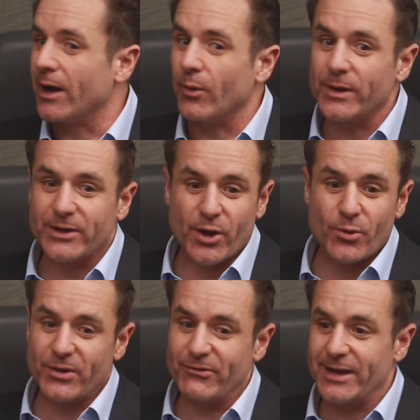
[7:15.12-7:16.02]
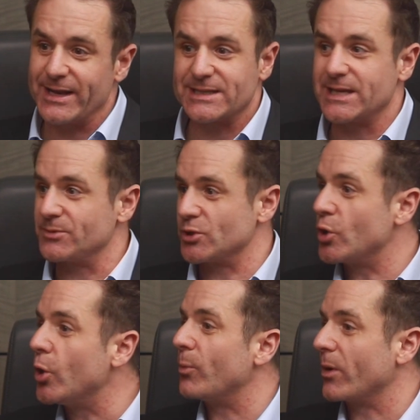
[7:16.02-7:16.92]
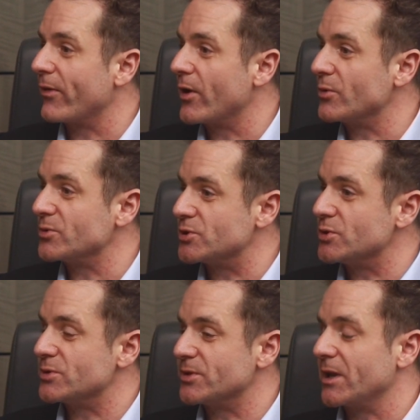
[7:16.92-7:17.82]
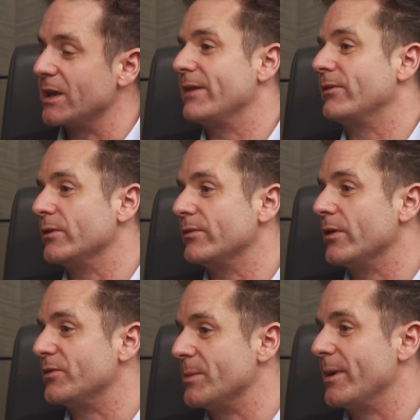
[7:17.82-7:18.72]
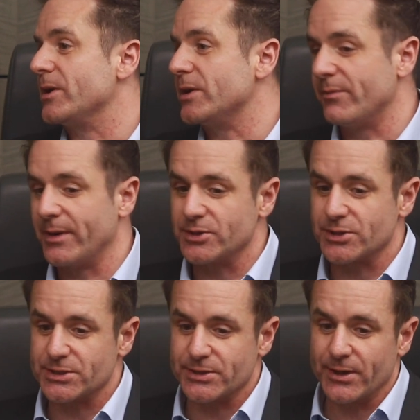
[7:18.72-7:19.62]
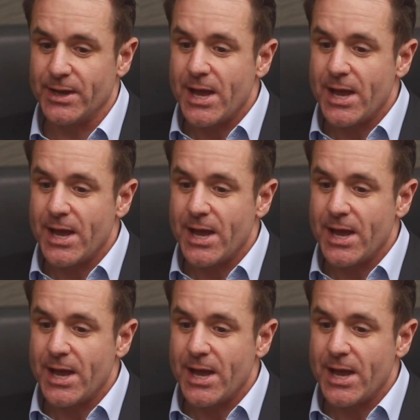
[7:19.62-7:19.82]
And we can only really accept a couple of those due to the level of demand in Manchester.